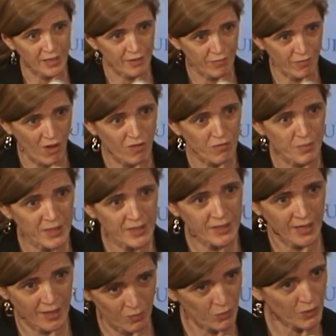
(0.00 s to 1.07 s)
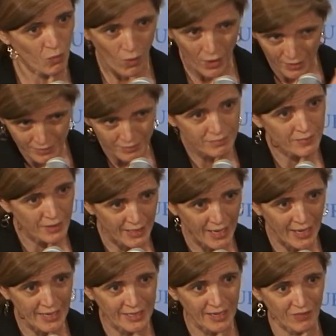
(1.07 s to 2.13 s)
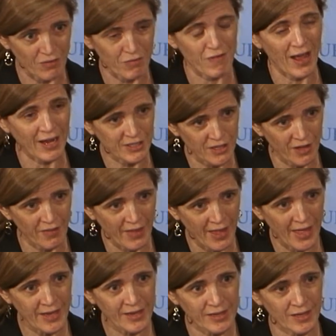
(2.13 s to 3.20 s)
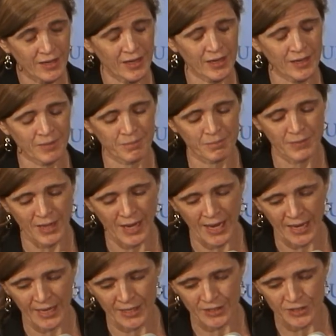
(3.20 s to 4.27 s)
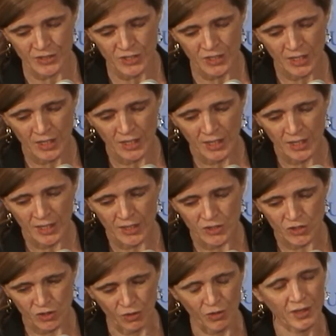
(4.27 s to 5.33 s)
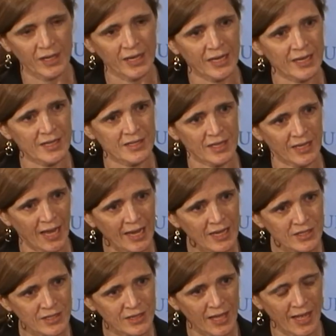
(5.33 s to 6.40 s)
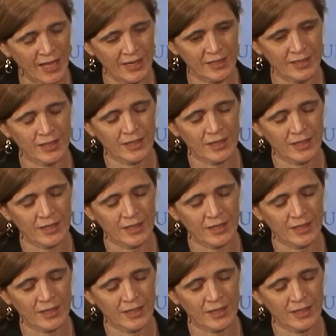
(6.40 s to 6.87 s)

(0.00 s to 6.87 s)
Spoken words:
involvement, and we'd want to, again, get the facts on that. And certainly it is the case that